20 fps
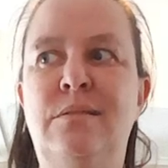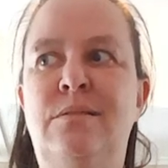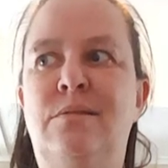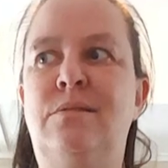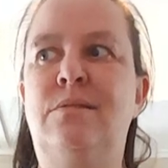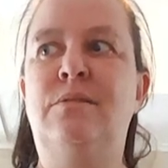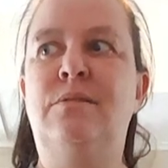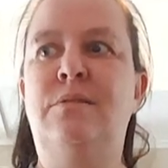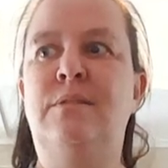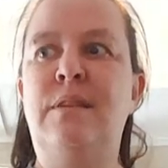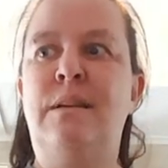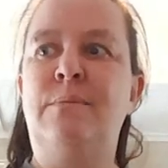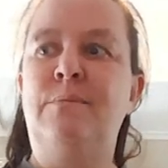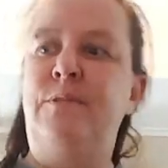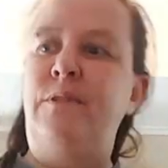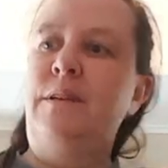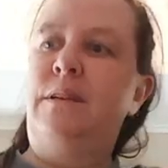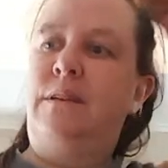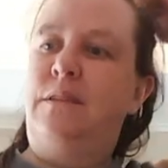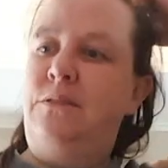It's the same
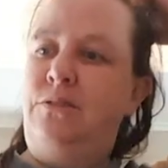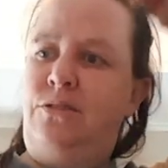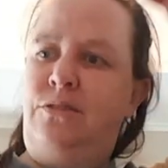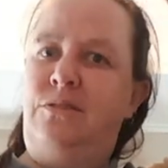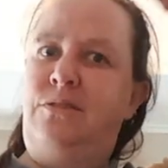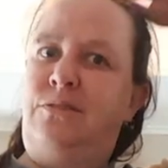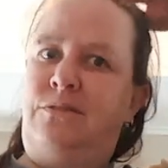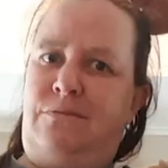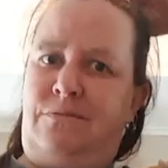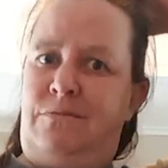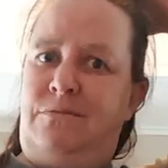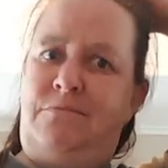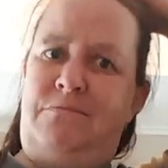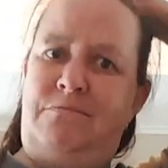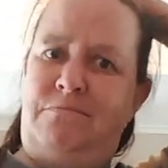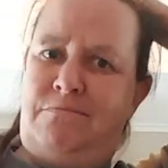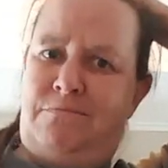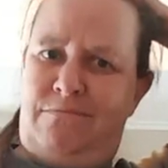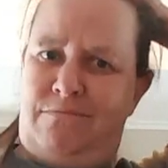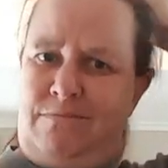thing. It's just
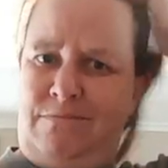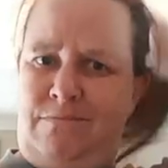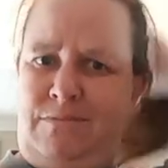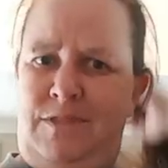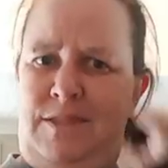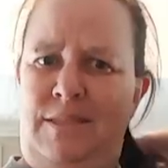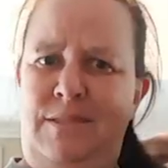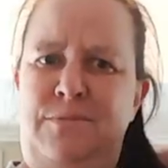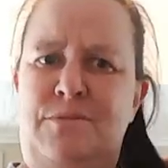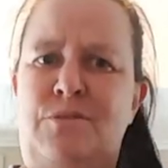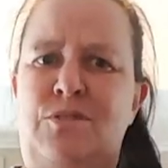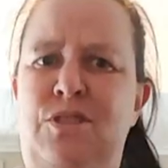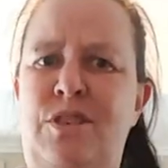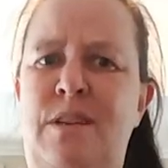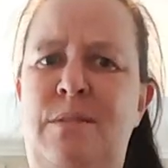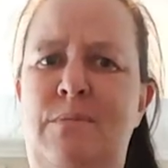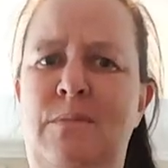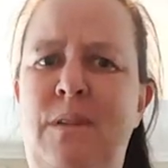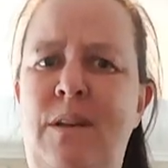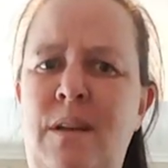different
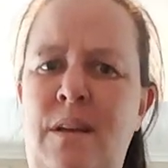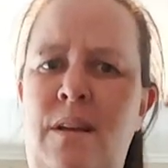shape.